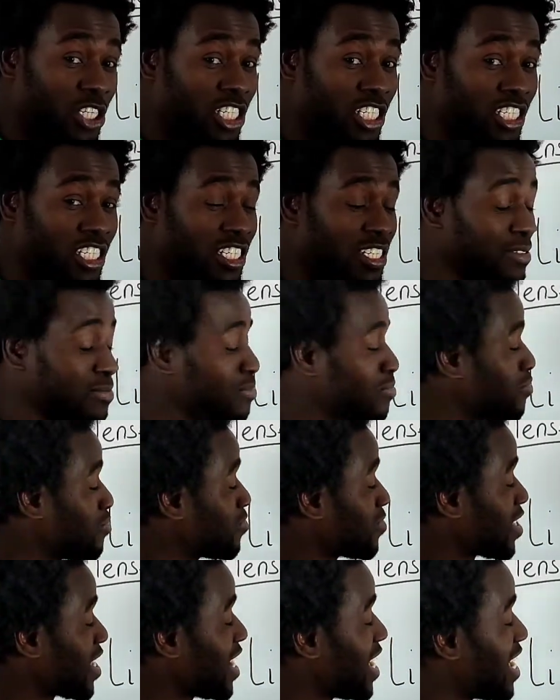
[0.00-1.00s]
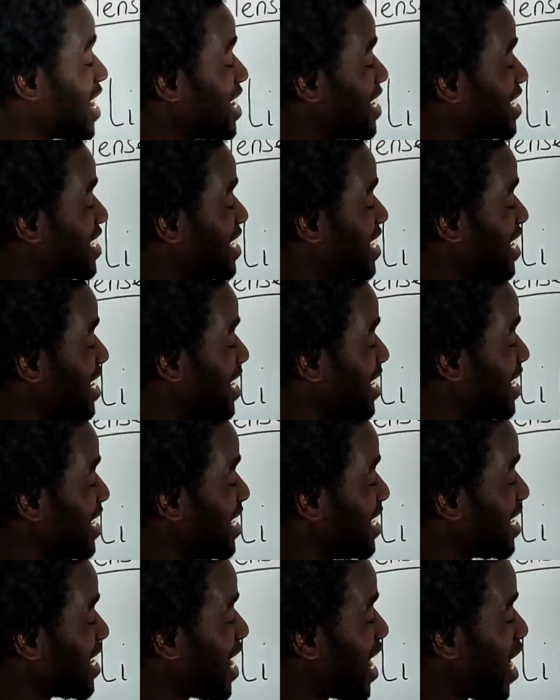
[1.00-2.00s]
she, and the
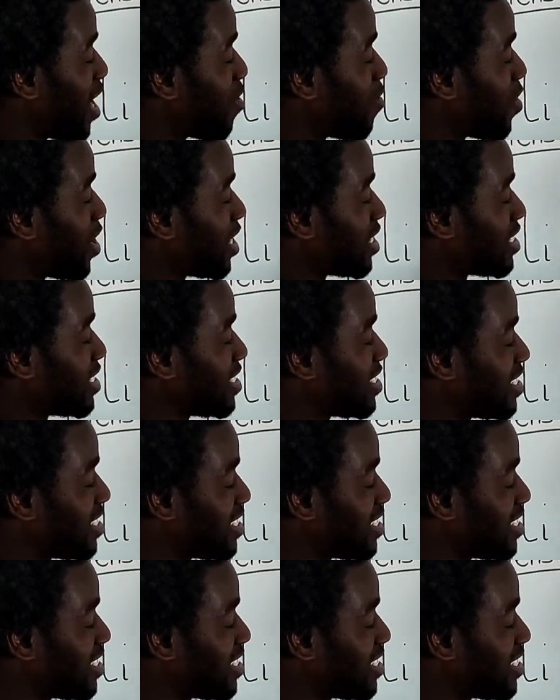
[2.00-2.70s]
li our